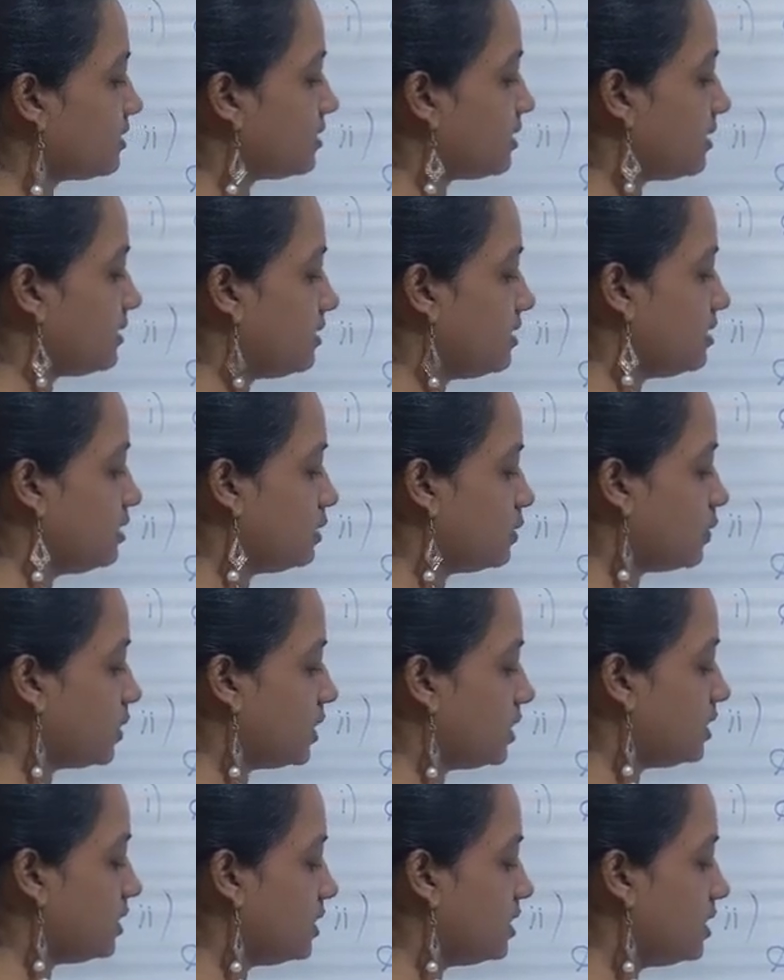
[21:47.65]
19,
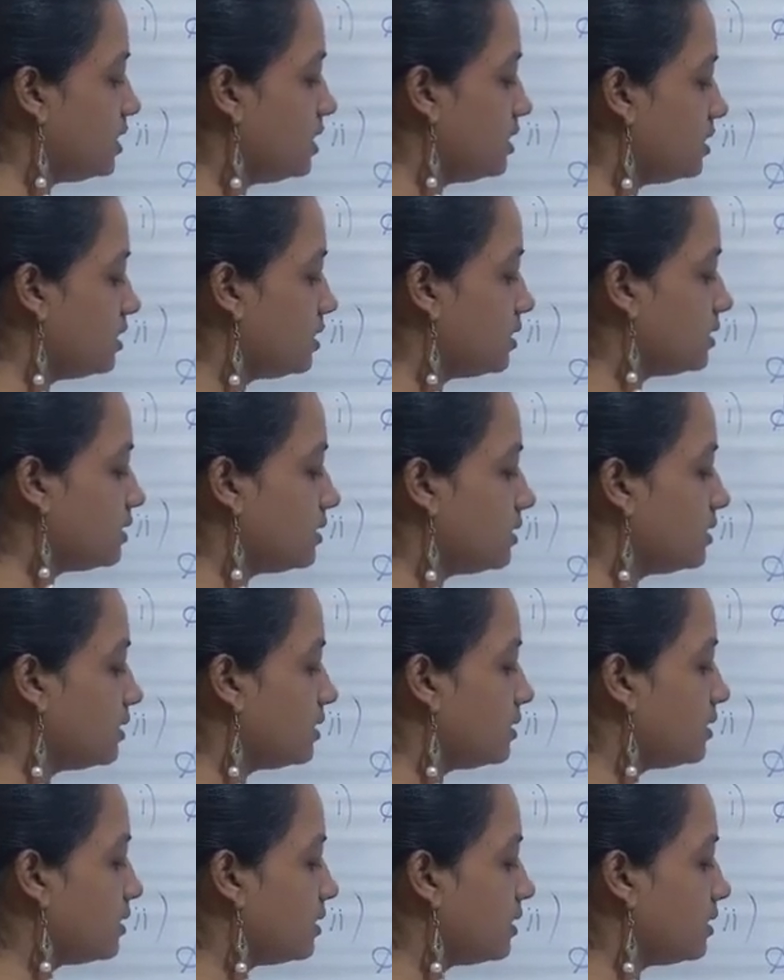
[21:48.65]
20,
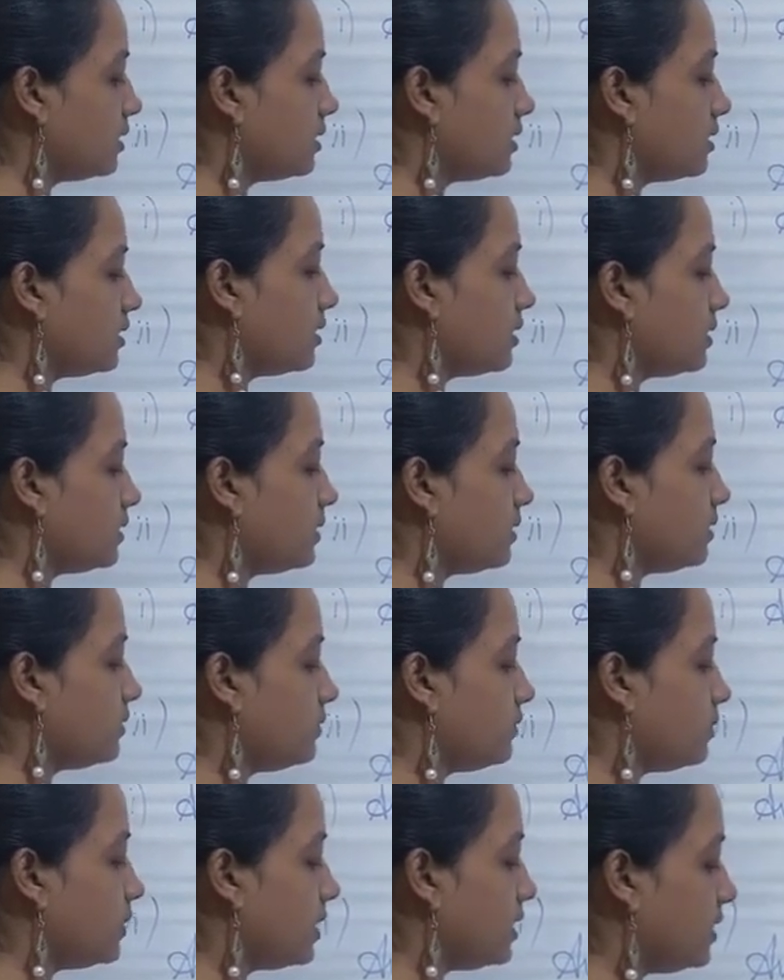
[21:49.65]

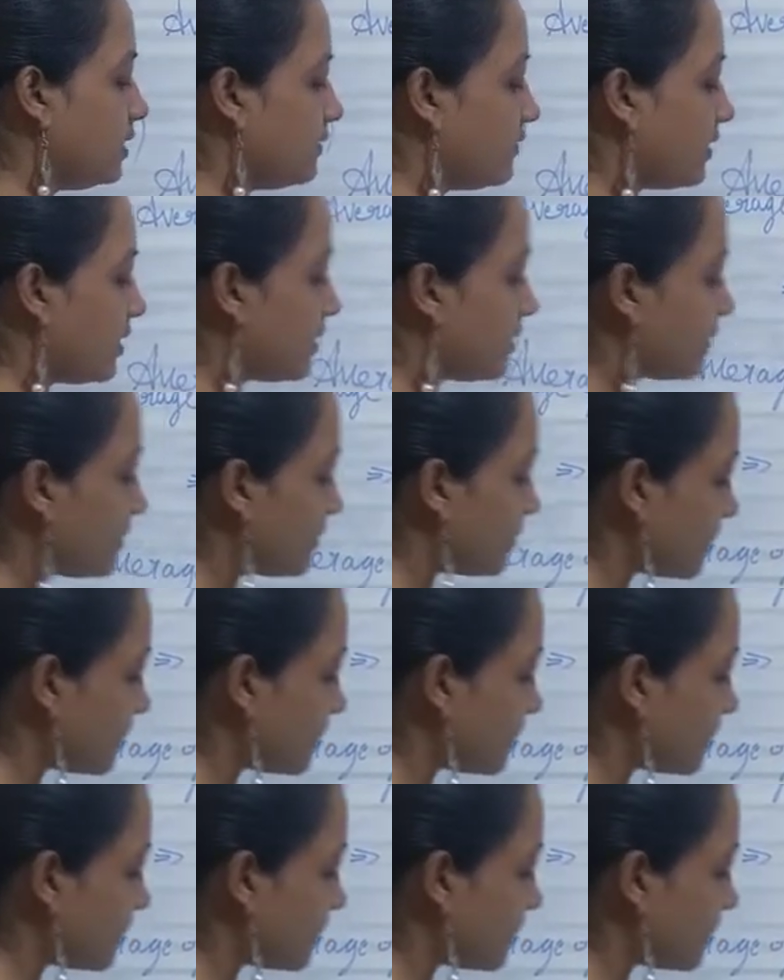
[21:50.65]
25.